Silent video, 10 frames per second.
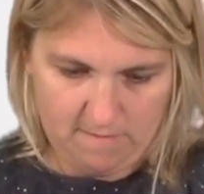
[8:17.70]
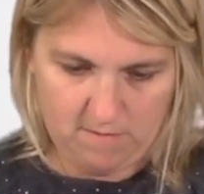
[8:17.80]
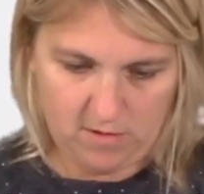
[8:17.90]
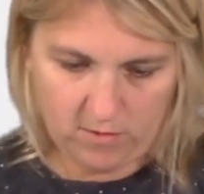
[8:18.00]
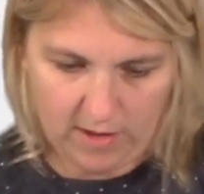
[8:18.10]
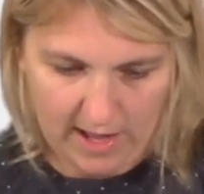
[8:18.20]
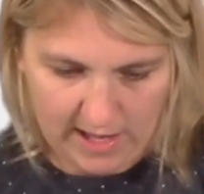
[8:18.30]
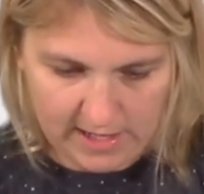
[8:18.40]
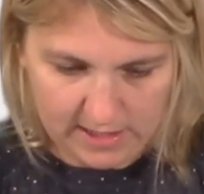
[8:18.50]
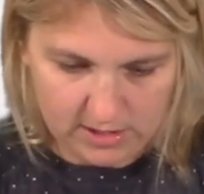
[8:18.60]

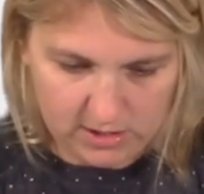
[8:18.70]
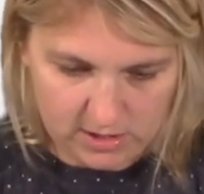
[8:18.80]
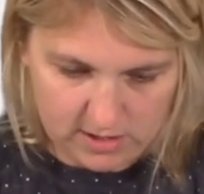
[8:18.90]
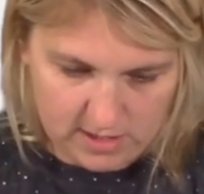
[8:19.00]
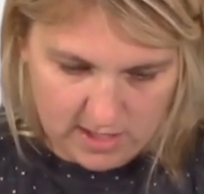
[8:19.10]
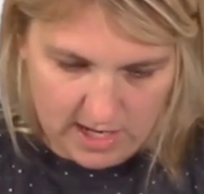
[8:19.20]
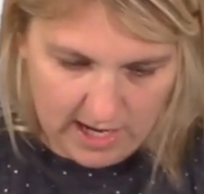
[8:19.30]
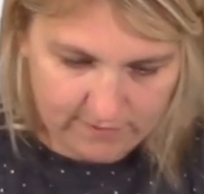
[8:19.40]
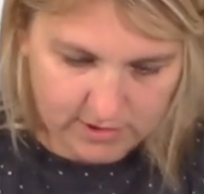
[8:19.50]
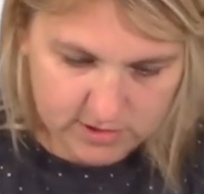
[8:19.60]
Okay?
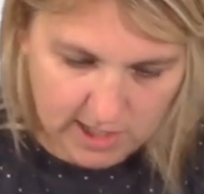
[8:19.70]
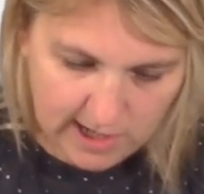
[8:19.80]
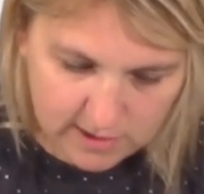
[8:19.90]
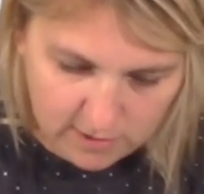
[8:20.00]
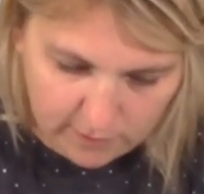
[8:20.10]
Have your taco